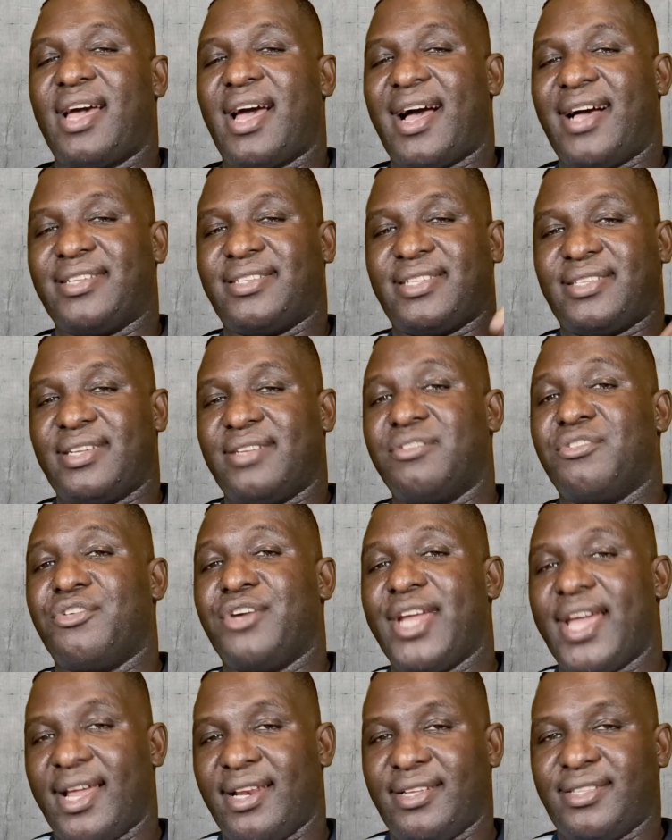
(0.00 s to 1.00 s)
as
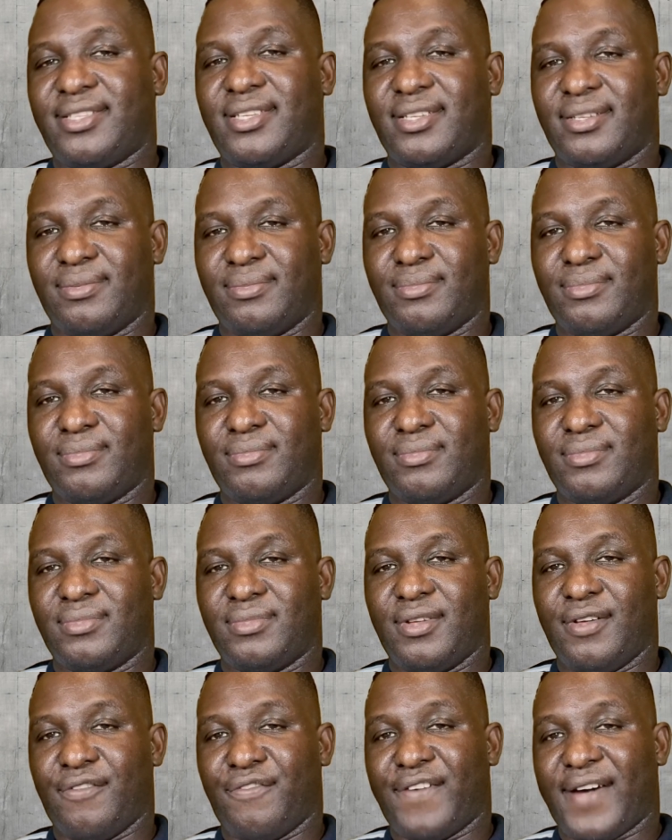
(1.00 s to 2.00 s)
reality.
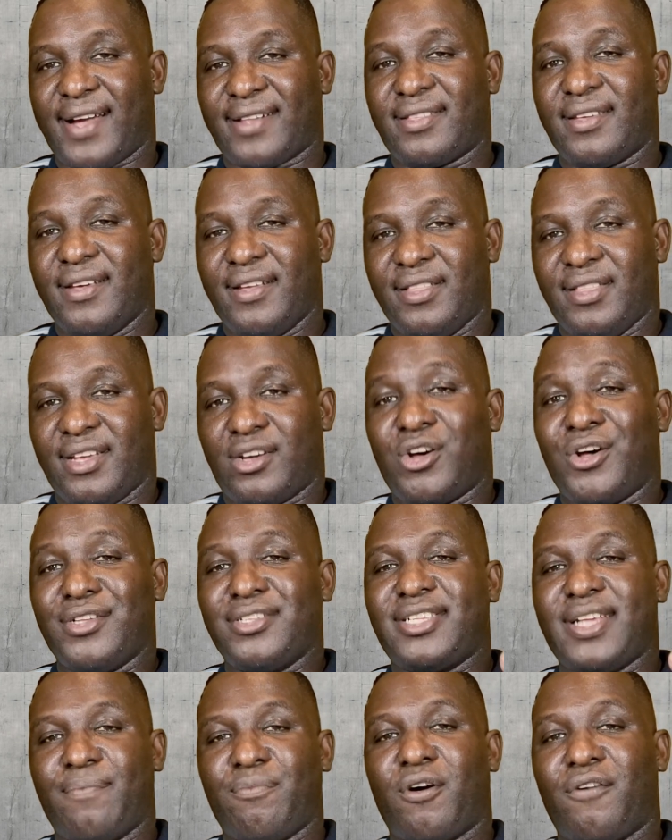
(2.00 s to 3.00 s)
In fact, the
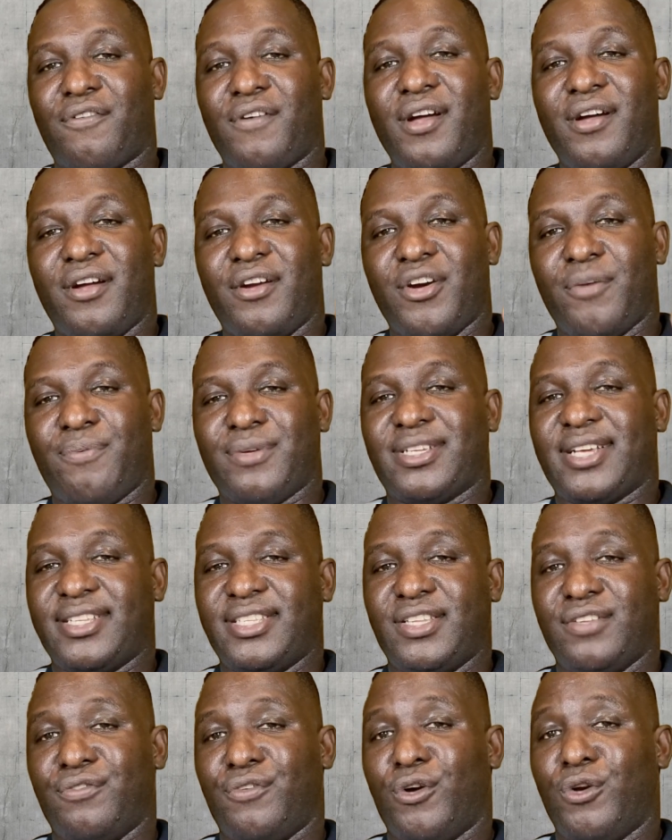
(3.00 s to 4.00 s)
concept of
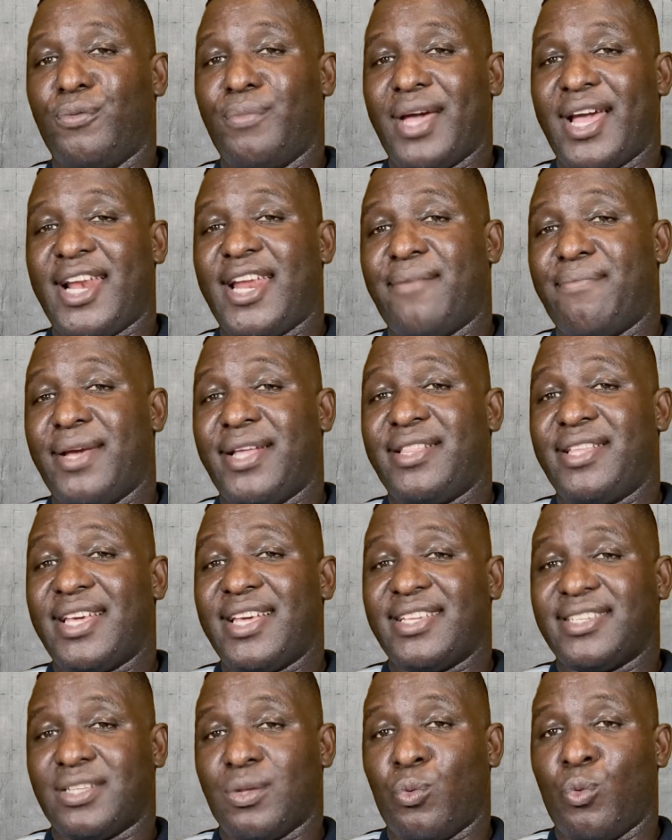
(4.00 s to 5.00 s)
representative volume element
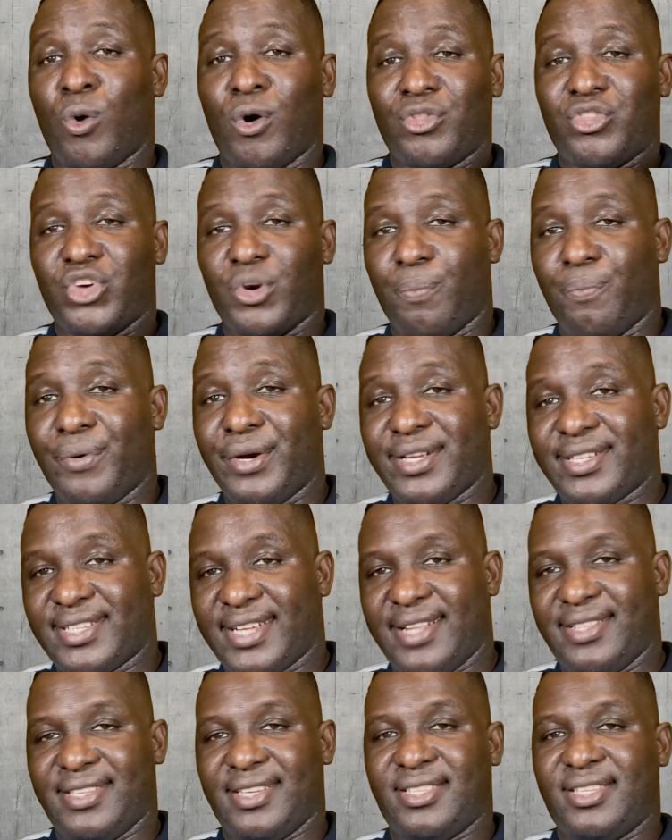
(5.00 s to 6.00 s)
is the word
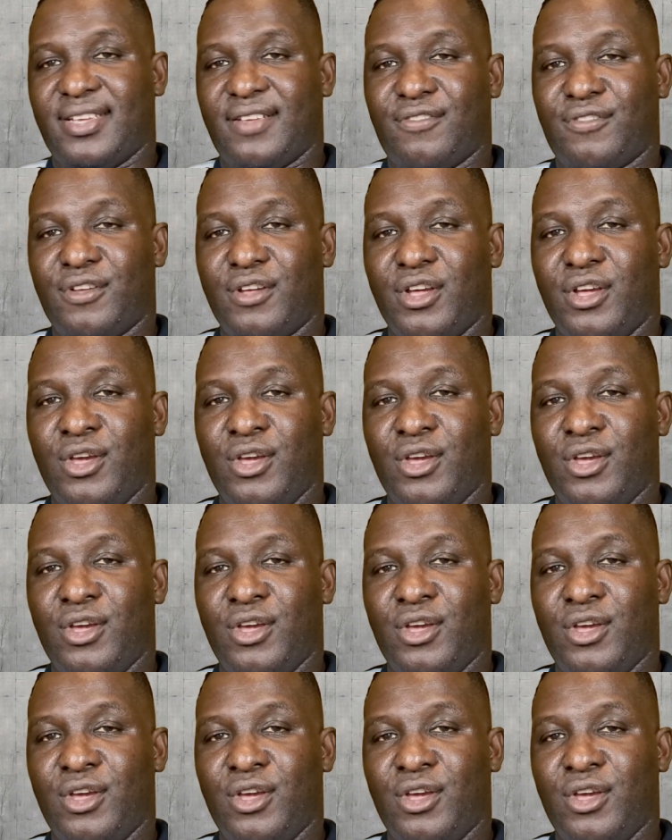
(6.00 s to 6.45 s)
representative.